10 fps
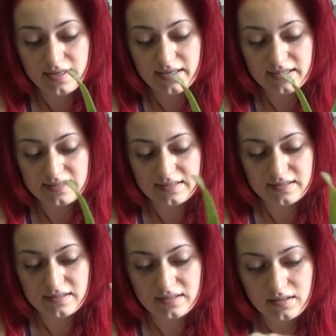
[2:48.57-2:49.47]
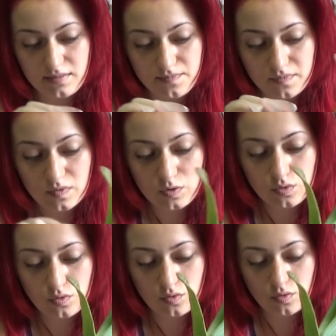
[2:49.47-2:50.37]
And
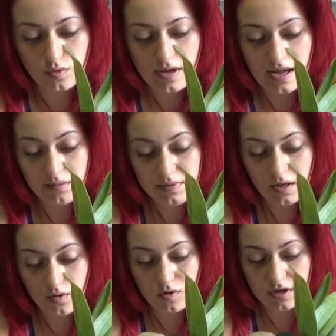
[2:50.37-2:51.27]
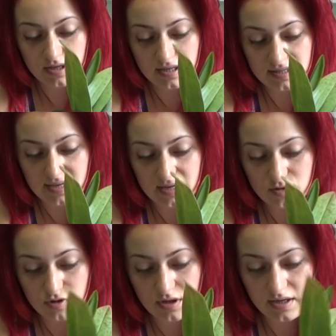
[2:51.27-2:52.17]
to help the orchid
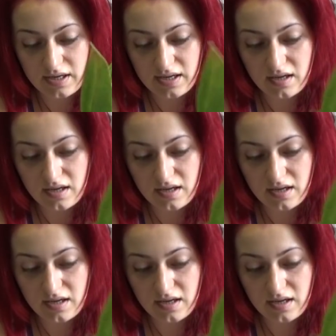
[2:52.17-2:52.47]
actually